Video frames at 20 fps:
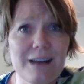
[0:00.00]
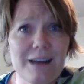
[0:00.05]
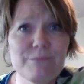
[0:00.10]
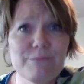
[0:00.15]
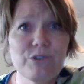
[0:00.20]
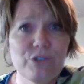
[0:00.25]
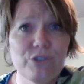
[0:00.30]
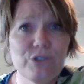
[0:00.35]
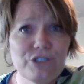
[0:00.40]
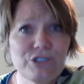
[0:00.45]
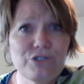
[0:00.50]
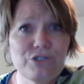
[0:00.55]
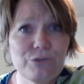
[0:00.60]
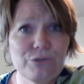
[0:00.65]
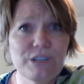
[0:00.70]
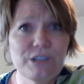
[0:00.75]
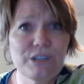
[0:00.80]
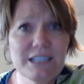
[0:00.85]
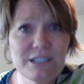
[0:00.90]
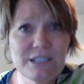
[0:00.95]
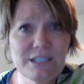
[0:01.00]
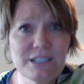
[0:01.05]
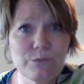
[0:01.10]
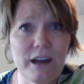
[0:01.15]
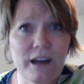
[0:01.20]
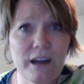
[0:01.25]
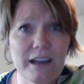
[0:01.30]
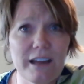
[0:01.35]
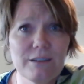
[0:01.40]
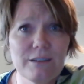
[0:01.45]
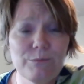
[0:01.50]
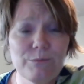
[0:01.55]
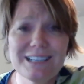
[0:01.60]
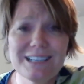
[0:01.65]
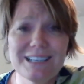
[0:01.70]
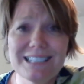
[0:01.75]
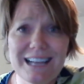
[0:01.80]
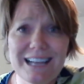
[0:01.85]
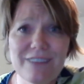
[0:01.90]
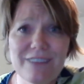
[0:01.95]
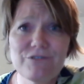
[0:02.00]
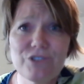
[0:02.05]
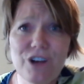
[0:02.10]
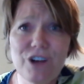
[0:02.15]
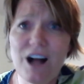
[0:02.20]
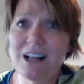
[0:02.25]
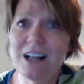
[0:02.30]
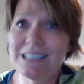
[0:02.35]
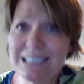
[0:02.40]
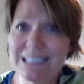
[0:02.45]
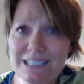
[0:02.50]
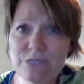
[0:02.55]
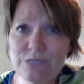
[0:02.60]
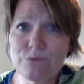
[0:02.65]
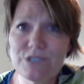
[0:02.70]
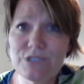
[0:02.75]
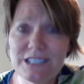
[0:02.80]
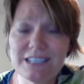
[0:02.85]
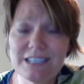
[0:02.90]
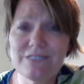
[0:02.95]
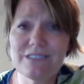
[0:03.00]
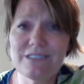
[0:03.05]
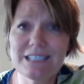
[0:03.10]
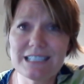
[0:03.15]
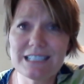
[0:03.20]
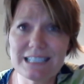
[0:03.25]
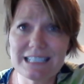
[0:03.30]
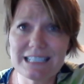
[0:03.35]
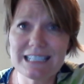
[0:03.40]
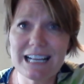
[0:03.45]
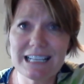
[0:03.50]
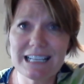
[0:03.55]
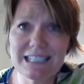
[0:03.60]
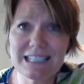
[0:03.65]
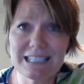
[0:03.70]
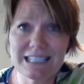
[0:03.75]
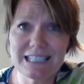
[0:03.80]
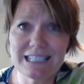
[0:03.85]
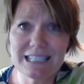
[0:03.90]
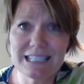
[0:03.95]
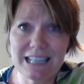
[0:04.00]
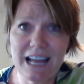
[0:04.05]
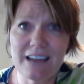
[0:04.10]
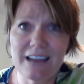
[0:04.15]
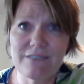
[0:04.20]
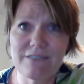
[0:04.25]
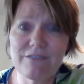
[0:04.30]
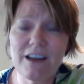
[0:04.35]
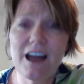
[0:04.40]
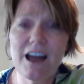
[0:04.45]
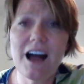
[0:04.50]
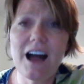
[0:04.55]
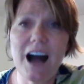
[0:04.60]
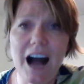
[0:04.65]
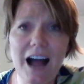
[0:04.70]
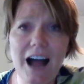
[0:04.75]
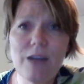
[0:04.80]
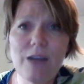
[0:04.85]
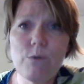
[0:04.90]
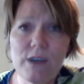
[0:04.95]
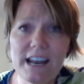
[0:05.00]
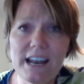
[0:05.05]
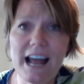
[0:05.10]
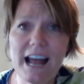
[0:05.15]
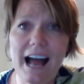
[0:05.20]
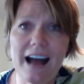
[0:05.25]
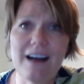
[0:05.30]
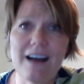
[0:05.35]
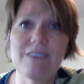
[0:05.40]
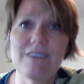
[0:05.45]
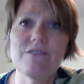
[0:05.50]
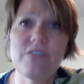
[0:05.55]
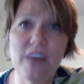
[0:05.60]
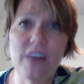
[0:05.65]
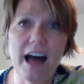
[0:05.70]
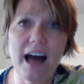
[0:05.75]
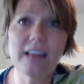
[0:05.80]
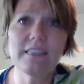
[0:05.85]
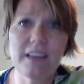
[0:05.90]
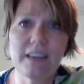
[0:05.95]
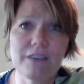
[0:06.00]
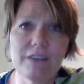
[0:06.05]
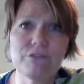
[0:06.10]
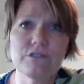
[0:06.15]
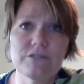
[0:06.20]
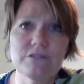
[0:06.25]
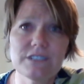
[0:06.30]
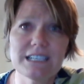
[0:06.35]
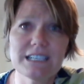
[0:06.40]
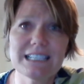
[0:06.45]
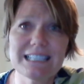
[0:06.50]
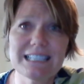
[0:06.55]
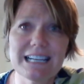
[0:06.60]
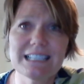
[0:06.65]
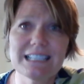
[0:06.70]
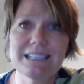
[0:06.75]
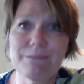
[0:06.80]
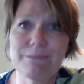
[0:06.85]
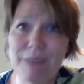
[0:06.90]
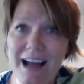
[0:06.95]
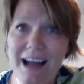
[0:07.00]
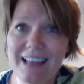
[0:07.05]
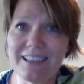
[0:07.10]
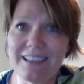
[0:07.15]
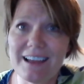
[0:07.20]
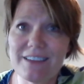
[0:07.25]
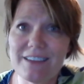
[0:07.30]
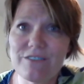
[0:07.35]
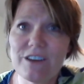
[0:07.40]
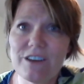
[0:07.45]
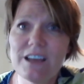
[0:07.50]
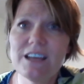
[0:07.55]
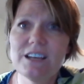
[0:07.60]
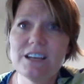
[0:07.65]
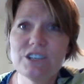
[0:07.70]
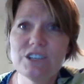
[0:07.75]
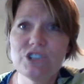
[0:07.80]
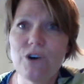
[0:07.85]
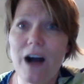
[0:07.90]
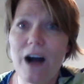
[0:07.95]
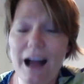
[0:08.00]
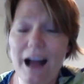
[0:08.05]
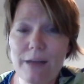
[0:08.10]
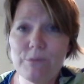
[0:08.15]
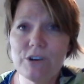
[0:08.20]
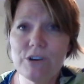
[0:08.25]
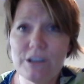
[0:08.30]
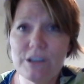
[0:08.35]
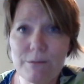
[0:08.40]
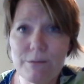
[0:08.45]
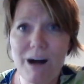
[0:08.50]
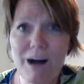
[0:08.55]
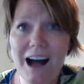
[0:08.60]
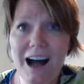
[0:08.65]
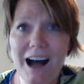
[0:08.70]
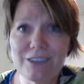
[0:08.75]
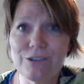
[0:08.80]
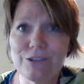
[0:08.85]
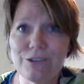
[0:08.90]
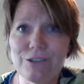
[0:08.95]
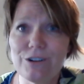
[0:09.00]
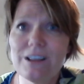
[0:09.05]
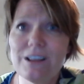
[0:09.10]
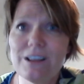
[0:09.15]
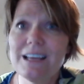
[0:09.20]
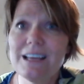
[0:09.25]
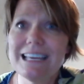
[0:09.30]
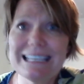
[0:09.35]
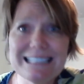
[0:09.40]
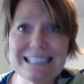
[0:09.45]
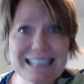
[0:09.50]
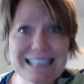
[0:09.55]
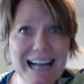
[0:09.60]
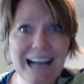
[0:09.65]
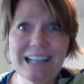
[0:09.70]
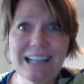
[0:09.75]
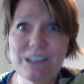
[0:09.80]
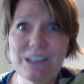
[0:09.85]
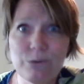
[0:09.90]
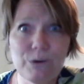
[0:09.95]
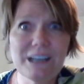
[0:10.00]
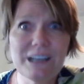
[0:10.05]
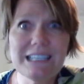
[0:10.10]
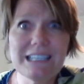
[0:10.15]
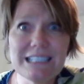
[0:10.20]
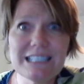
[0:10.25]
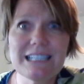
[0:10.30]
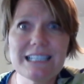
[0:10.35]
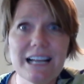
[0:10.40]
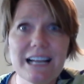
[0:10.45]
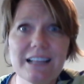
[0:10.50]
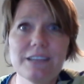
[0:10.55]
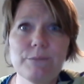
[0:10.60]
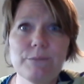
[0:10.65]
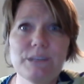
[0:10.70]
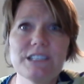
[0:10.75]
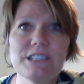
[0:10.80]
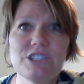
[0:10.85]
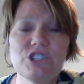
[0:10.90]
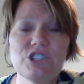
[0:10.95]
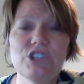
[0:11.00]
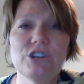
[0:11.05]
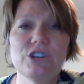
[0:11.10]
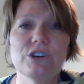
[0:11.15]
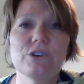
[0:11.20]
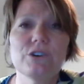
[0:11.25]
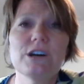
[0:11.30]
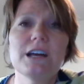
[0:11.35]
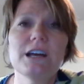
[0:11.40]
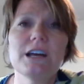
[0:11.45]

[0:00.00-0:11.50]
I'm going to do it his way. Because after all, he's receiving success in his life. I want to have that level of success in my life. So I'm going to model exactly what he's telling me to do.